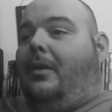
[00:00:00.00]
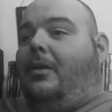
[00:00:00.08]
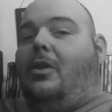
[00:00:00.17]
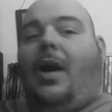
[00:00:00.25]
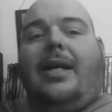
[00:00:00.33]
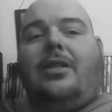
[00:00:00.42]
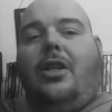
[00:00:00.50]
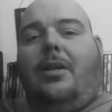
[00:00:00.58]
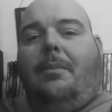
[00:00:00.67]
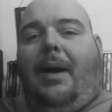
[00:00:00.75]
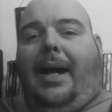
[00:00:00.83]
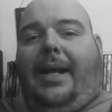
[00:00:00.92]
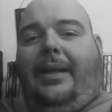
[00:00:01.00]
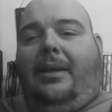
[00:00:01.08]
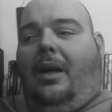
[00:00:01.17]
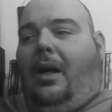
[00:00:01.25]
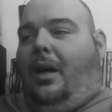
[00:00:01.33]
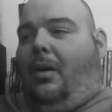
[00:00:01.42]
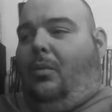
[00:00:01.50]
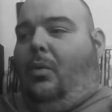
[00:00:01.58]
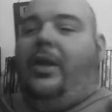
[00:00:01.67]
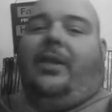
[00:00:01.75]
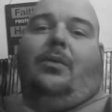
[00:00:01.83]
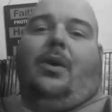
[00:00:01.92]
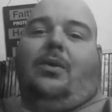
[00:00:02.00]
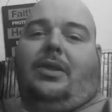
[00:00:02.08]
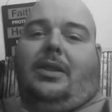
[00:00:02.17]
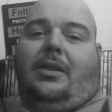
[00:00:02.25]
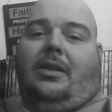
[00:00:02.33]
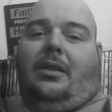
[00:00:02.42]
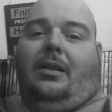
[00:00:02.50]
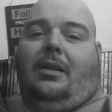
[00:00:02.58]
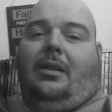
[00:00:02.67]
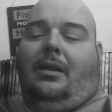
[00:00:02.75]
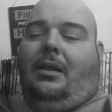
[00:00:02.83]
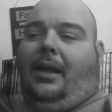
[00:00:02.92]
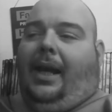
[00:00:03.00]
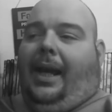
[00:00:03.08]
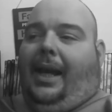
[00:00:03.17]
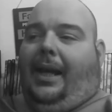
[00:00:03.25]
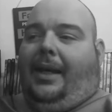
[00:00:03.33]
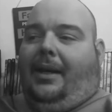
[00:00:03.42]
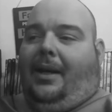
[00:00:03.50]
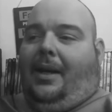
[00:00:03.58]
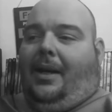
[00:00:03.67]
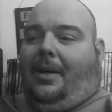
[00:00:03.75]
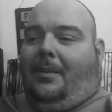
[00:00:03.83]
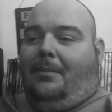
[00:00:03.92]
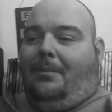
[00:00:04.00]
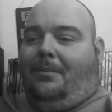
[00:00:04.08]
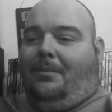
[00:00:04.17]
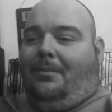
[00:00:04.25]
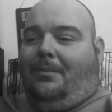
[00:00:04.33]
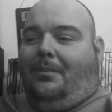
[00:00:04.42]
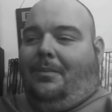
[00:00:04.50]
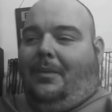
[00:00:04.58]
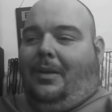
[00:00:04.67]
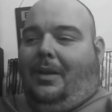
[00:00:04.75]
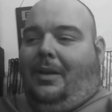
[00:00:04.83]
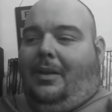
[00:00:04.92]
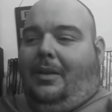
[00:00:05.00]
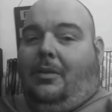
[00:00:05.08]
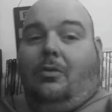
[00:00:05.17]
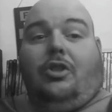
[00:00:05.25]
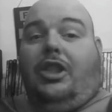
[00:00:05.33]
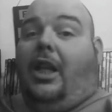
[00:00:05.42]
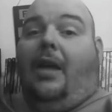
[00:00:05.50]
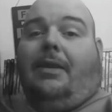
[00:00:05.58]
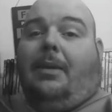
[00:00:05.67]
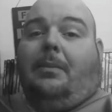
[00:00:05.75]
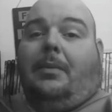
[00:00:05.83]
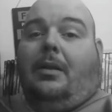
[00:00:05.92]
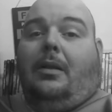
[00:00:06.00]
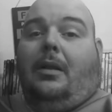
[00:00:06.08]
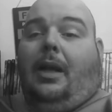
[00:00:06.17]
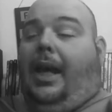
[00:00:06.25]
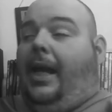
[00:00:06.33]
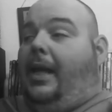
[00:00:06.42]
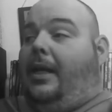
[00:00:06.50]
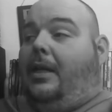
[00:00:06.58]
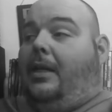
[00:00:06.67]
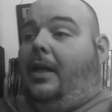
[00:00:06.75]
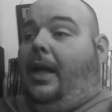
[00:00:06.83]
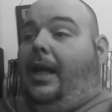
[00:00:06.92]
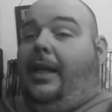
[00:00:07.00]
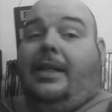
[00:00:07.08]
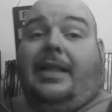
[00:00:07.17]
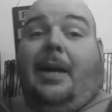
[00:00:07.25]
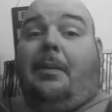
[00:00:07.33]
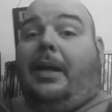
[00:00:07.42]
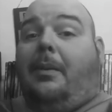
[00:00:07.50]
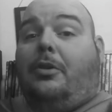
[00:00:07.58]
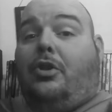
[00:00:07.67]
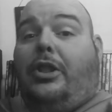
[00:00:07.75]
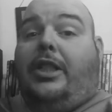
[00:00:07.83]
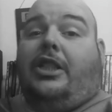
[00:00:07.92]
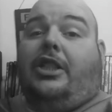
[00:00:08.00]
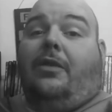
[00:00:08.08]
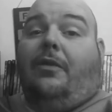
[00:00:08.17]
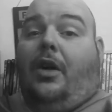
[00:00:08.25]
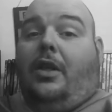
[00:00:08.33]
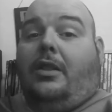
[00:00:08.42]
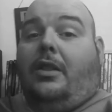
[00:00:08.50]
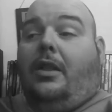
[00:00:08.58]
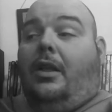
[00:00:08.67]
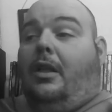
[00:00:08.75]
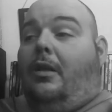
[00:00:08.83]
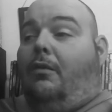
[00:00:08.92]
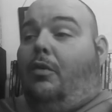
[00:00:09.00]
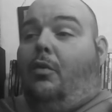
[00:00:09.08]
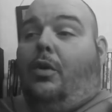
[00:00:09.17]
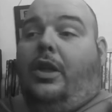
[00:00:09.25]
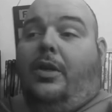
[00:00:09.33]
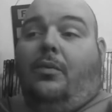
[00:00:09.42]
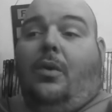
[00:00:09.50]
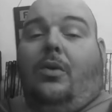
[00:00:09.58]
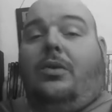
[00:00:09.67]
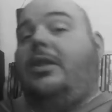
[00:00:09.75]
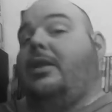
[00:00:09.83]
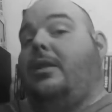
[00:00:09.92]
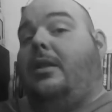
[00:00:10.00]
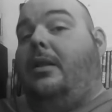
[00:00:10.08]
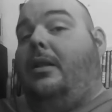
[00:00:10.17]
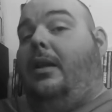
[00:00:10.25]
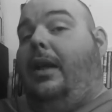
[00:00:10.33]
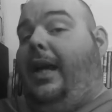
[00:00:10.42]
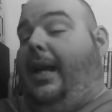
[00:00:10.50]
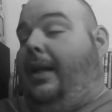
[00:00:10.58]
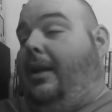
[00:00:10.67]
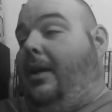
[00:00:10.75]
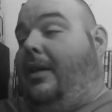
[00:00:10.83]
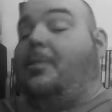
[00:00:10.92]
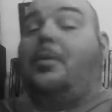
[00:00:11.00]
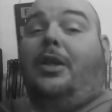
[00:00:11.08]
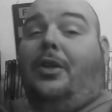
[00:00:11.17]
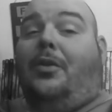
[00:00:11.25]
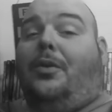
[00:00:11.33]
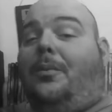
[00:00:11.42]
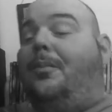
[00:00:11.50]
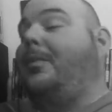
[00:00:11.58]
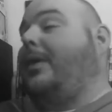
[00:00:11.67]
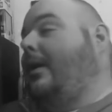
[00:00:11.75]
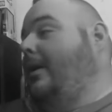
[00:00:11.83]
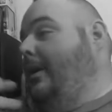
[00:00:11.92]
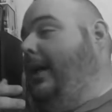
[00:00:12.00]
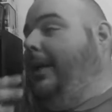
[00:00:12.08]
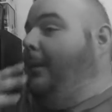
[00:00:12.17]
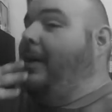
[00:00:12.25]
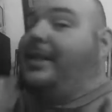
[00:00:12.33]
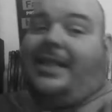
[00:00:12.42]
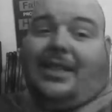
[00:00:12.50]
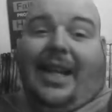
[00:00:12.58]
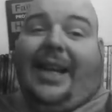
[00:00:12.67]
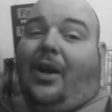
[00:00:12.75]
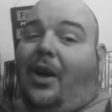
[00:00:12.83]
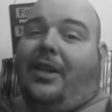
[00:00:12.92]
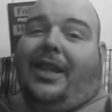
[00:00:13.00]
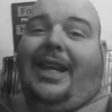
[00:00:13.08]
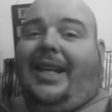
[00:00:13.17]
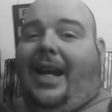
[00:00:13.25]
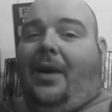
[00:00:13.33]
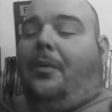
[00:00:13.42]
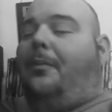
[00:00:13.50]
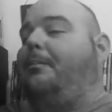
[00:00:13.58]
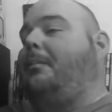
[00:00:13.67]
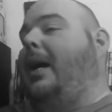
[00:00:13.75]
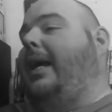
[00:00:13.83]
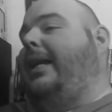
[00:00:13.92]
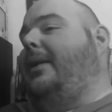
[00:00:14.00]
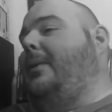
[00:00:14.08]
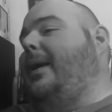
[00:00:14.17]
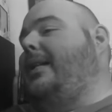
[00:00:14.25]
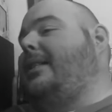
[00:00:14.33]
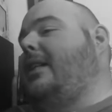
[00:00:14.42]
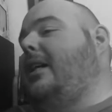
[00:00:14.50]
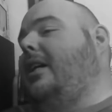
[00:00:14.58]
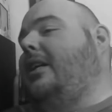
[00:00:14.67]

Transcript: So I started buying wooden roses, and she loved them, and it's now become a tradition of ours for wooden roses, and it's pretty cool. Anyways, that's like our thing now. But anyways,